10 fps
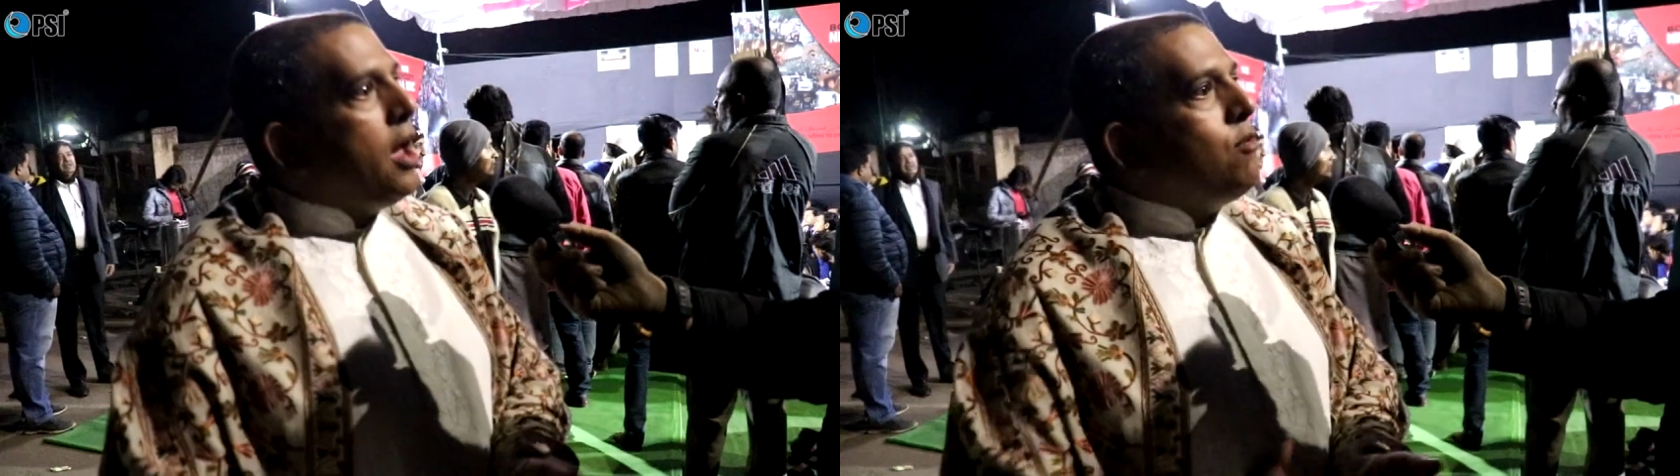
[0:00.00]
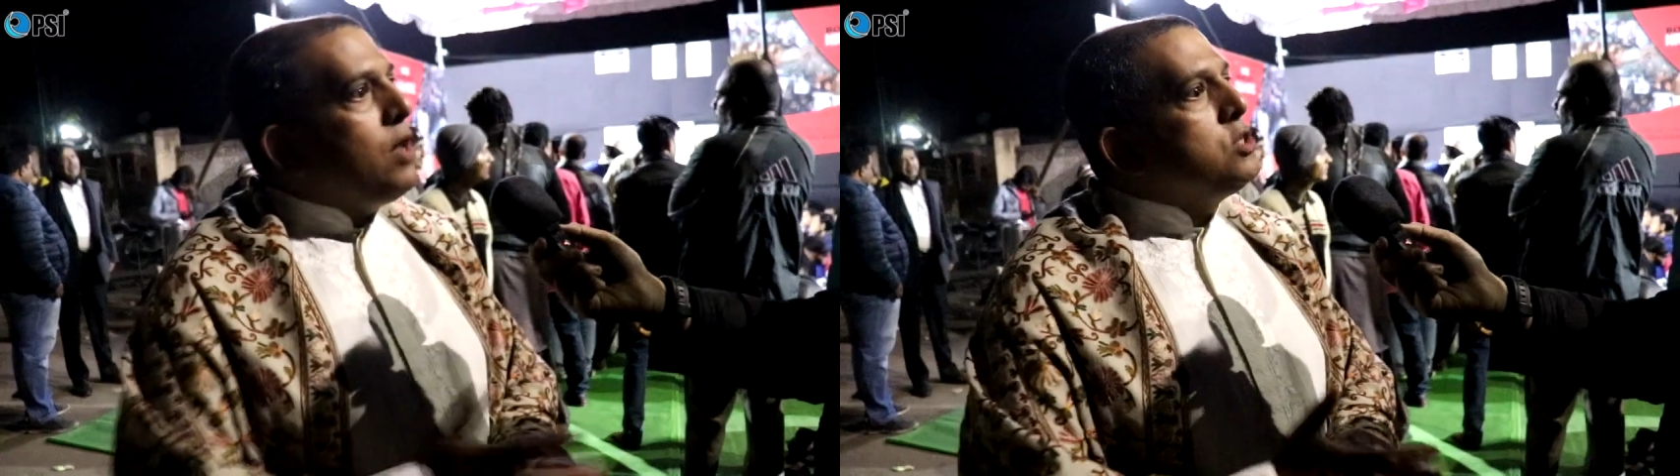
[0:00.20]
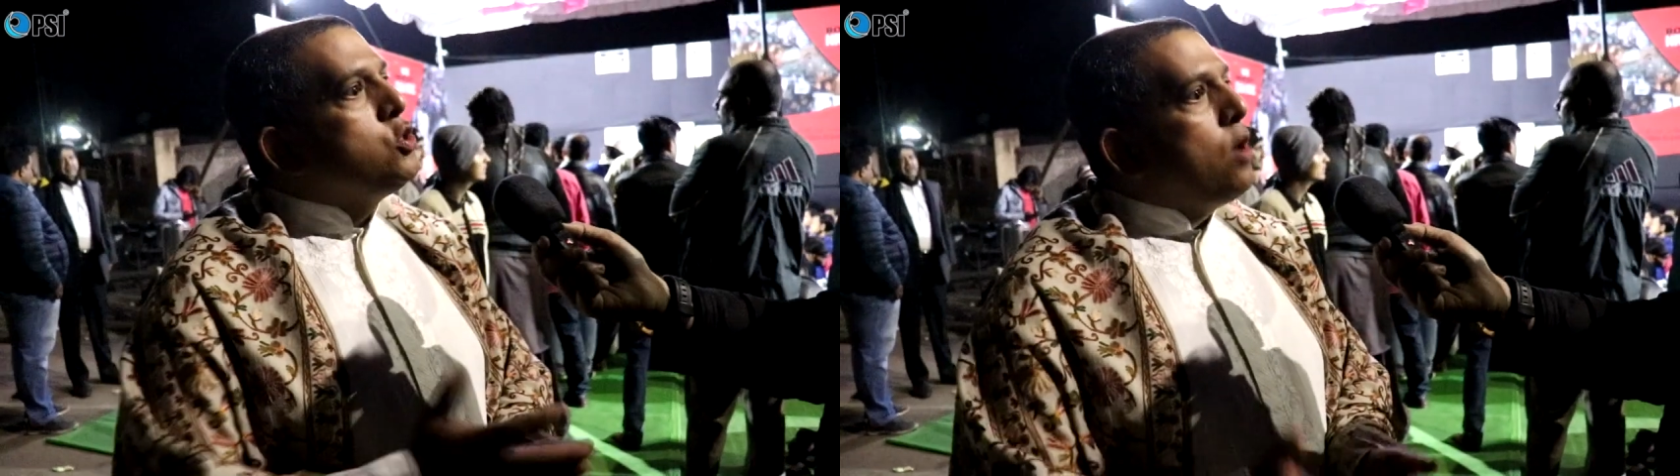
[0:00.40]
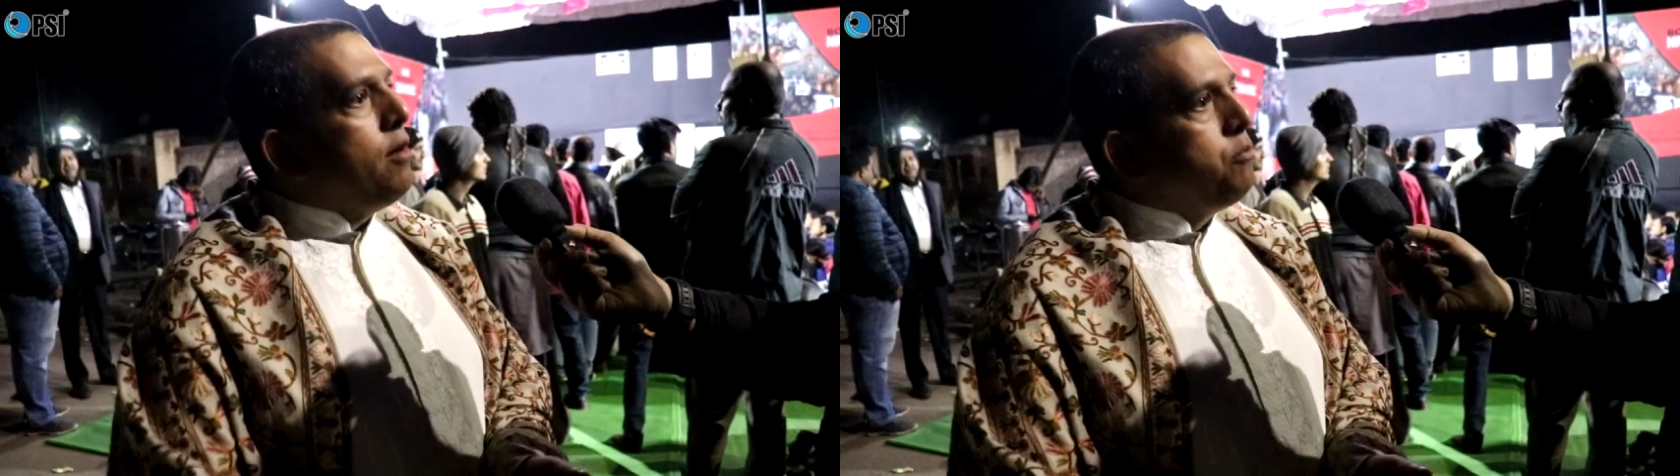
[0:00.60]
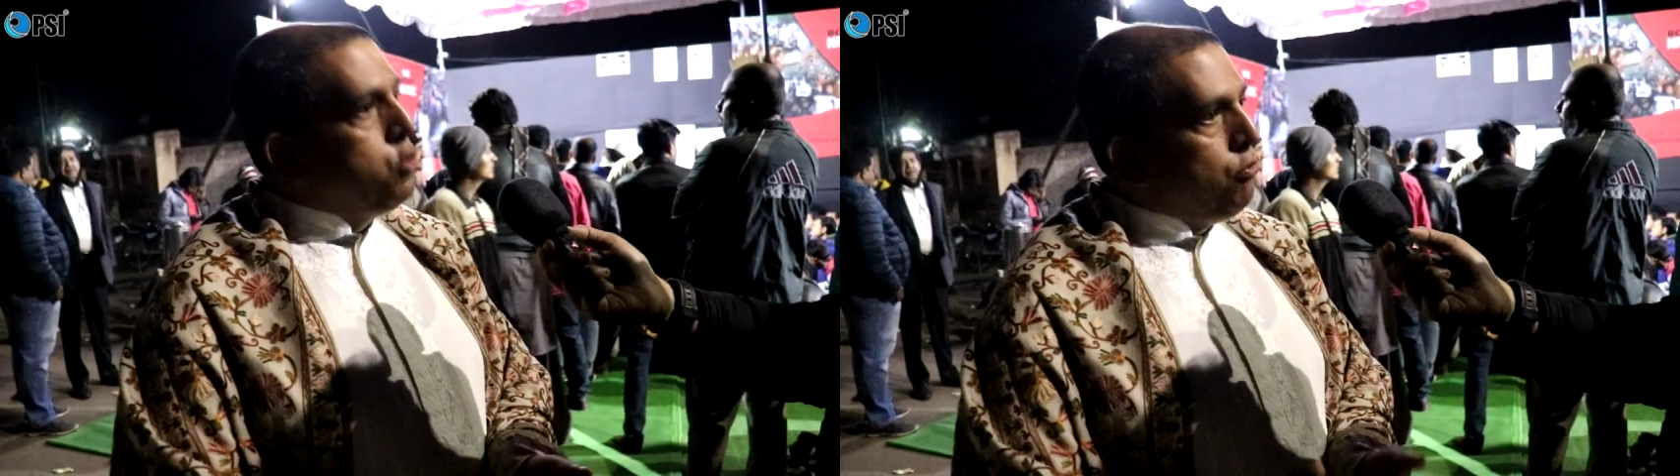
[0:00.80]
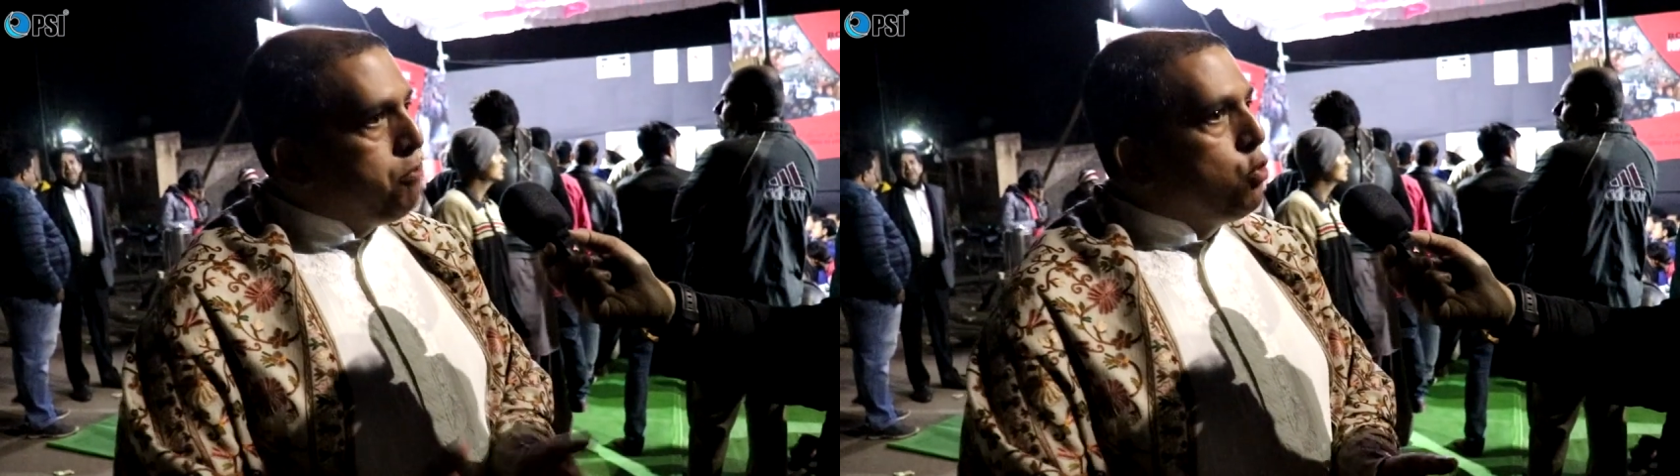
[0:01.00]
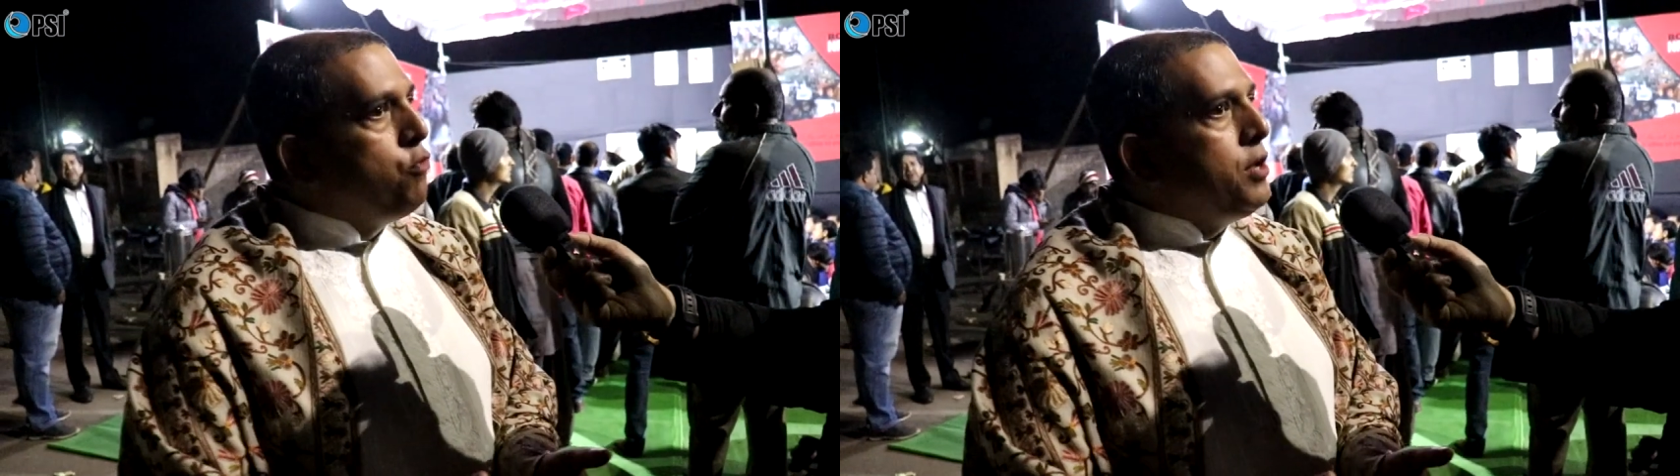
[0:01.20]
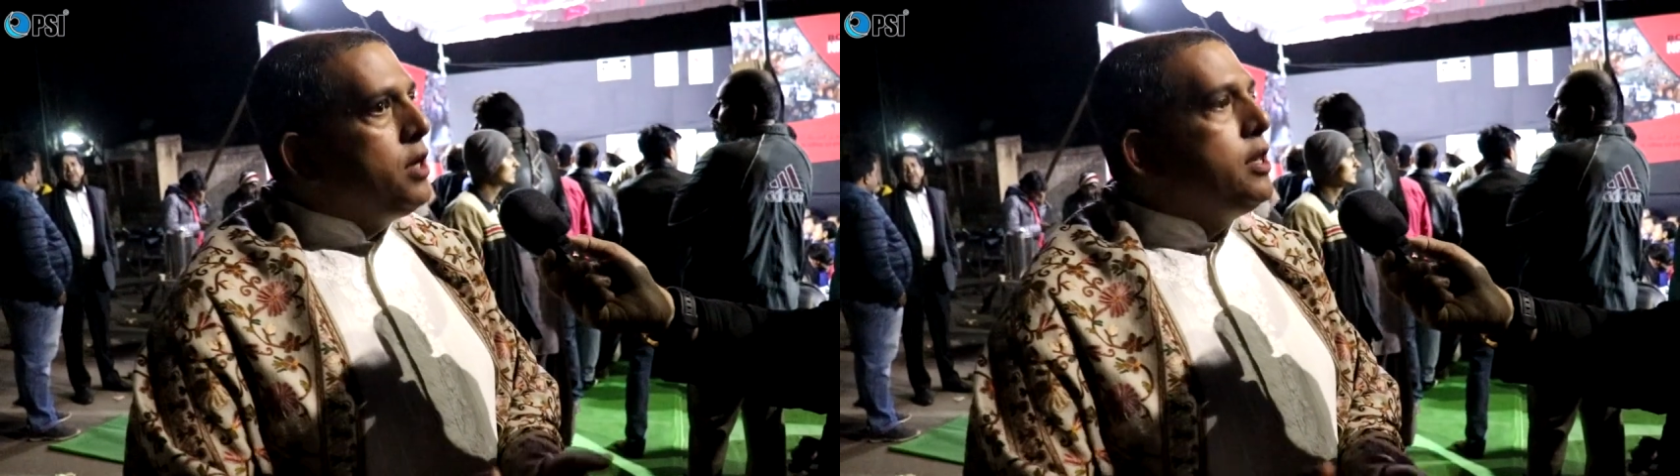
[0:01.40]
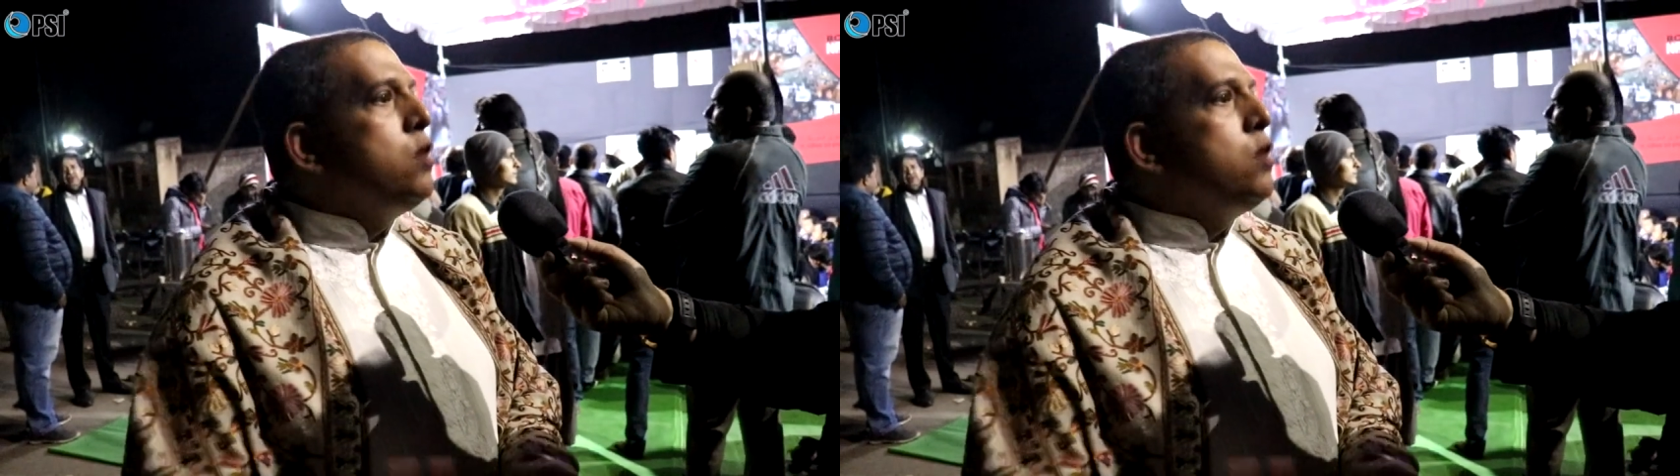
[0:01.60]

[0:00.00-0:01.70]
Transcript: And once you have proved it,